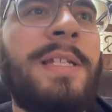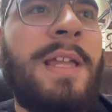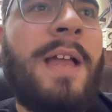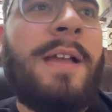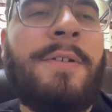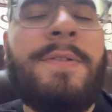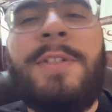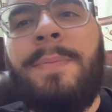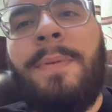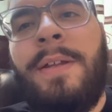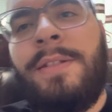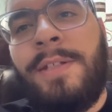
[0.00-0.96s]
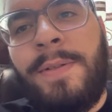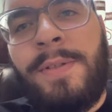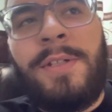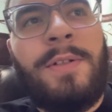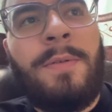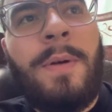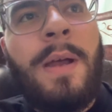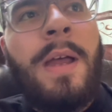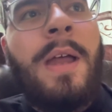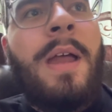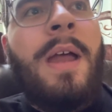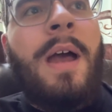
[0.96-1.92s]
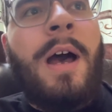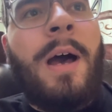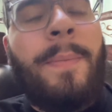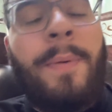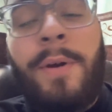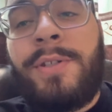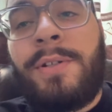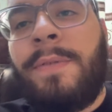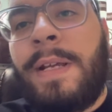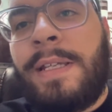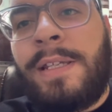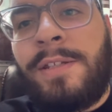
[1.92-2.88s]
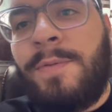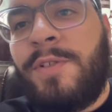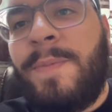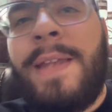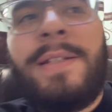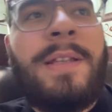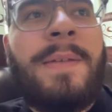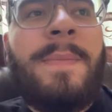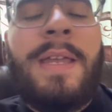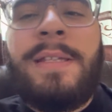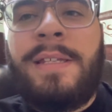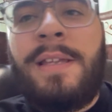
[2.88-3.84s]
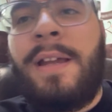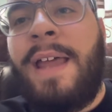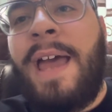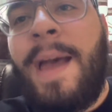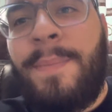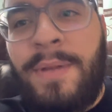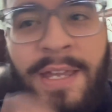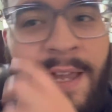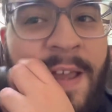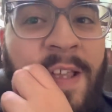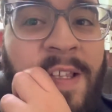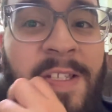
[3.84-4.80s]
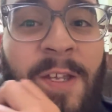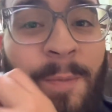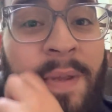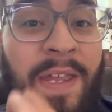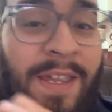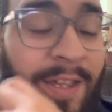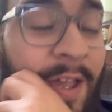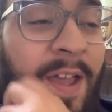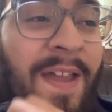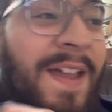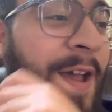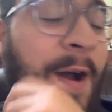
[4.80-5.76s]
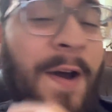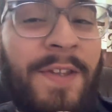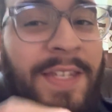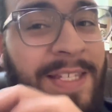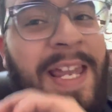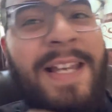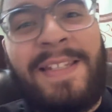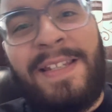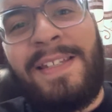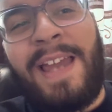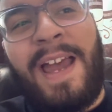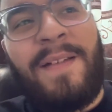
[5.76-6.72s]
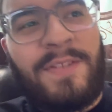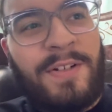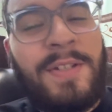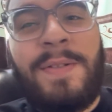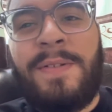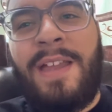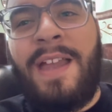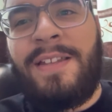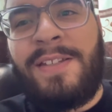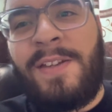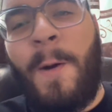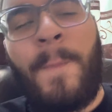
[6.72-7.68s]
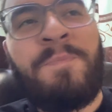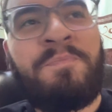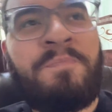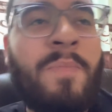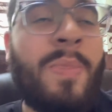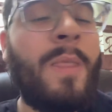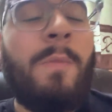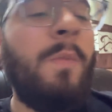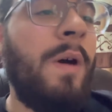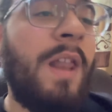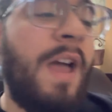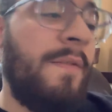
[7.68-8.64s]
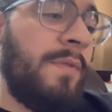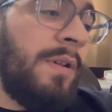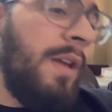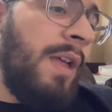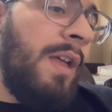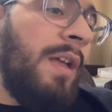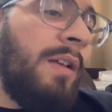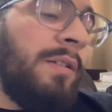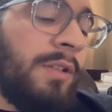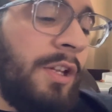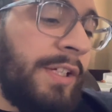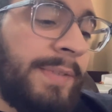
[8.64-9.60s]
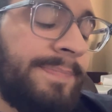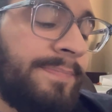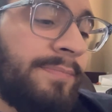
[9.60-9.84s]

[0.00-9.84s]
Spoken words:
is not going to play due to personal reasons, which basically means he's not happy still being on the Texans after Tuesday, so whatever. Look,